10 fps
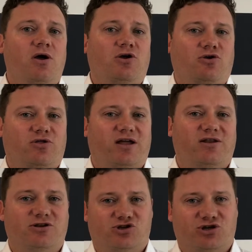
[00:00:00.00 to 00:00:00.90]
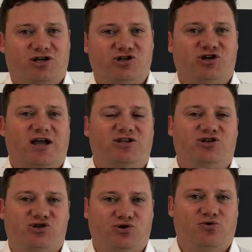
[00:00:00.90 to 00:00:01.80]
you then can change
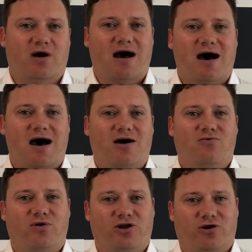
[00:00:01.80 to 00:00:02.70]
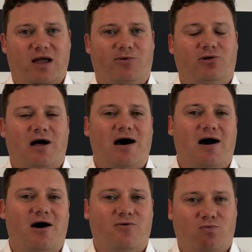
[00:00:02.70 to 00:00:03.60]
it to R, capital
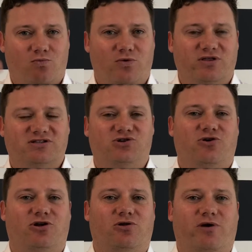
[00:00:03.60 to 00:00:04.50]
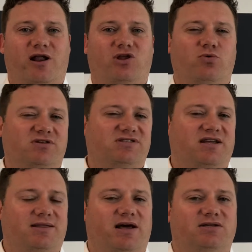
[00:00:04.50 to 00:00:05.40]
R with a circle around it. You would have
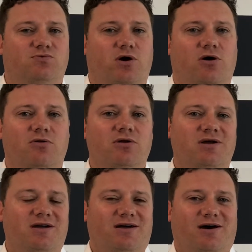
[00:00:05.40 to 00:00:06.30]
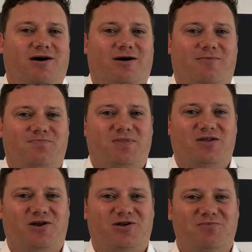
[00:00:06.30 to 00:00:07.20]
seen that as well.
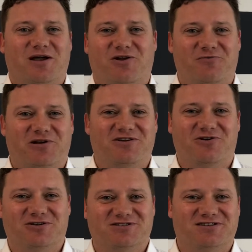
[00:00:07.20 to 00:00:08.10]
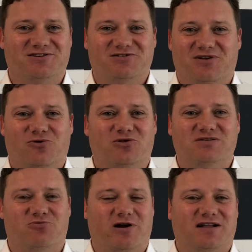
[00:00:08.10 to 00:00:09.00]
You may not have been cognizant all these
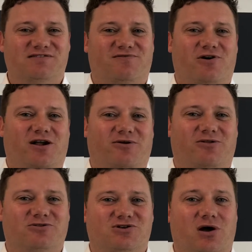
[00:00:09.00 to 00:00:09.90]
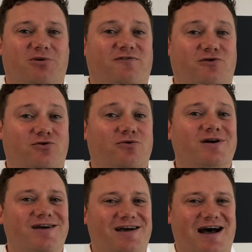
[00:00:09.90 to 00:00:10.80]
brands are flying around all the time, but if you
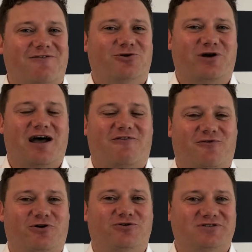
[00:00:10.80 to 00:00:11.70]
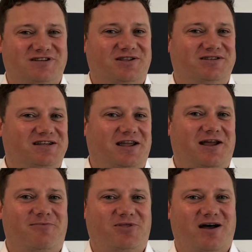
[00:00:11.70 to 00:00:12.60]
have a look out for it, you'll see the
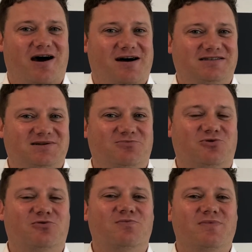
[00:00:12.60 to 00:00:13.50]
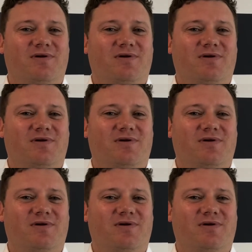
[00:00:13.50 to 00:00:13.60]
TM and the R symbol.